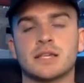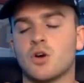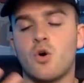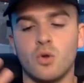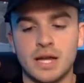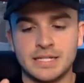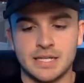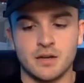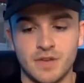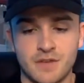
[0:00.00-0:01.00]
whole
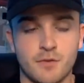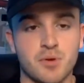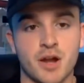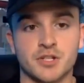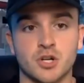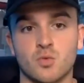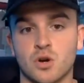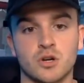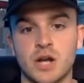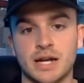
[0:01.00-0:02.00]
idea of if a product's going to
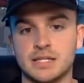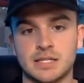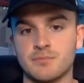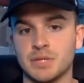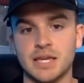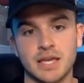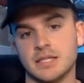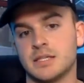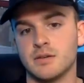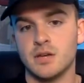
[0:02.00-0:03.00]
work or not is simply,
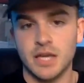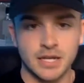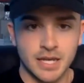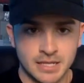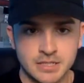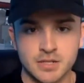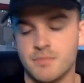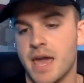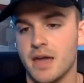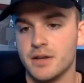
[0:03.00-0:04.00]
is it in
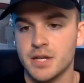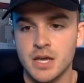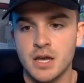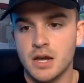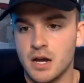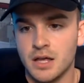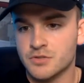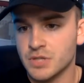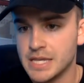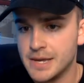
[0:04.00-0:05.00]
demand?
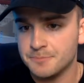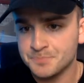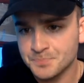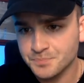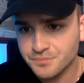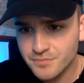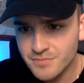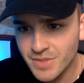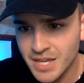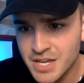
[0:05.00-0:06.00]
That's really it.
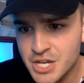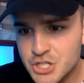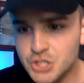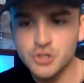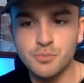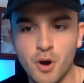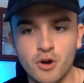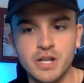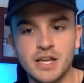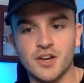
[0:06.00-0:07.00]
Do you
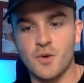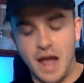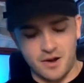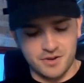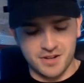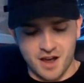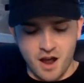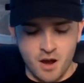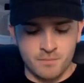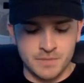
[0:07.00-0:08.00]
party and go out?
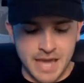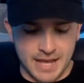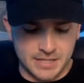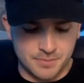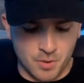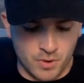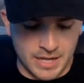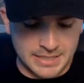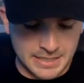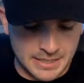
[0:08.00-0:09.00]
Yes, but what
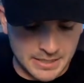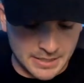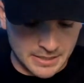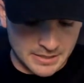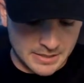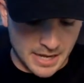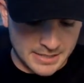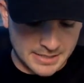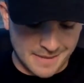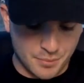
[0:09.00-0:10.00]
I did is I
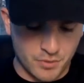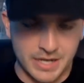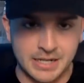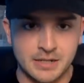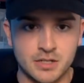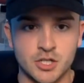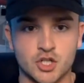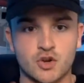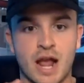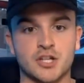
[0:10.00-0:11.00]
separated
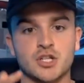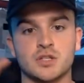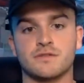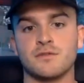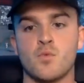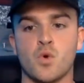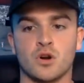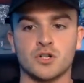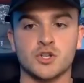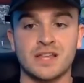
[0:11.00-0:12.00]
distractions from
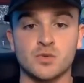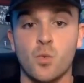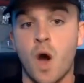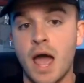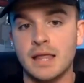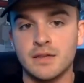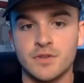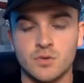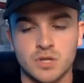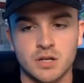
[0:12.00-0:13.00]
work. So that's why I live
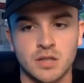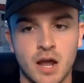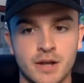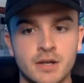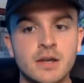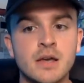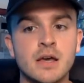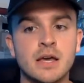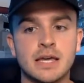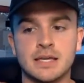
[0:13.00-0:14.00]
in North Carolina.
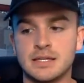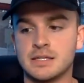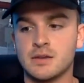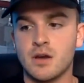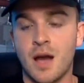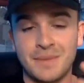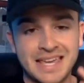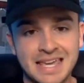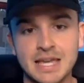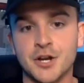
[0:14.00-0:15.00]
Is I'm
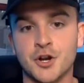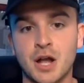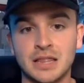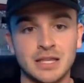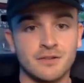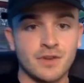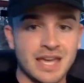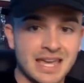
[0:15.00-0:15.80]
here. I literally